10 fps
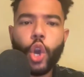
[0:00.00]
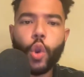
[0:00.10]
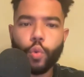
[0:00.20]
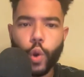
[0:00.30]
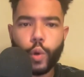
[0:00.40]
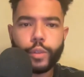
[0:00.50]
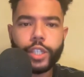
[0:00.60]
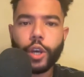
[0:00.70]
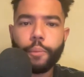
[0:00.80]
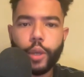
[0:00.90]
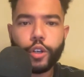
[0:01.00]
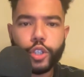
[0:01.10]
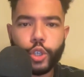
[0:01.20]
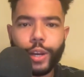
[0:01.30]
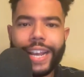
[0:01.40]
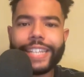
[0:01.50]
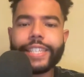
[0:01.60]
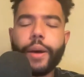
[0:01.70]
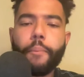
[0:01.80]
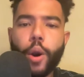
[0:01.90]
Rhone's commuter shirt is
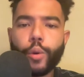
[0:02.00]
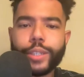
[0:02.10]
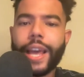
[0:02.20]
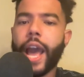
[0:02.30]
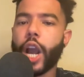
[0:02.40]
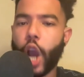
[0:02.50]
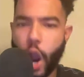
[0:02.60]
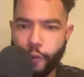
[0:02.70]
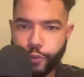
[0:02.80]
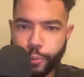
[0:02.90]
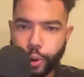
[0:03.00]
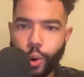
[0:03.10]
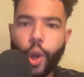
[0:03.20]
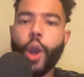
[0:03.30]
the most comfortable,